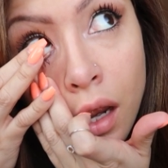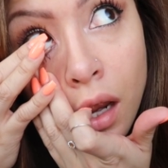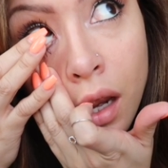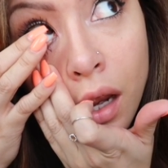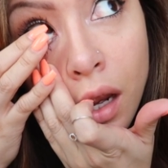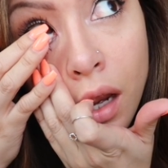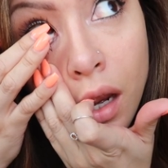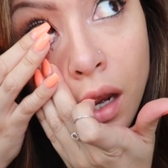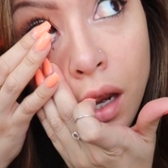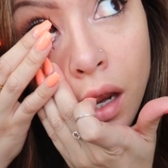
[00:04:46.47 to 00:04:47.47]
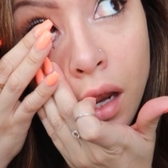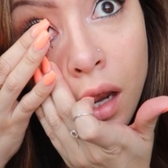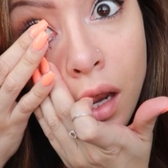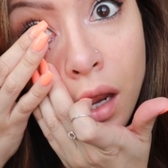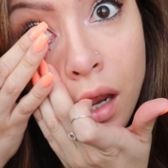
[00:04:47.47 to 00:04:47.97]

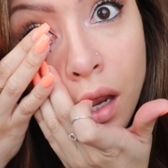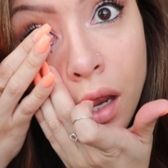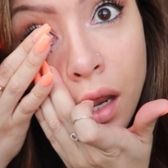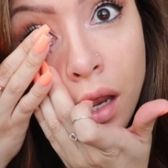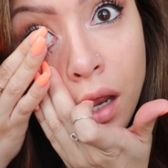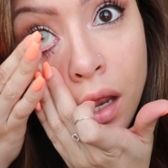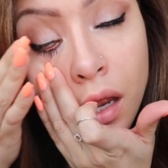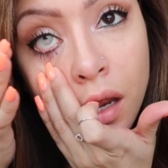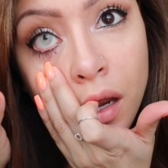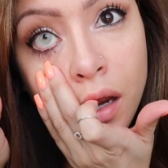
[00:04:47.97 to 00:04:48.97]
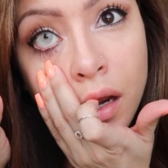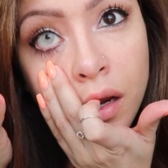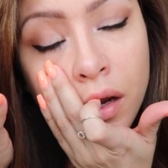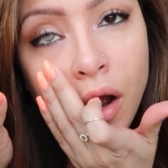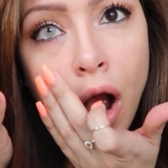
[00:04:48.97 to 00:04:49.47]

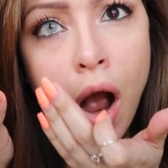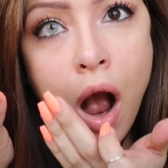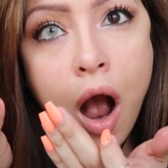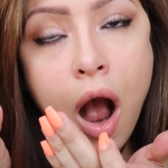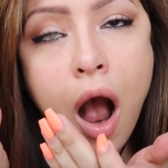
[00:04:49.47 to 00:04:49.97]
Nothing is said.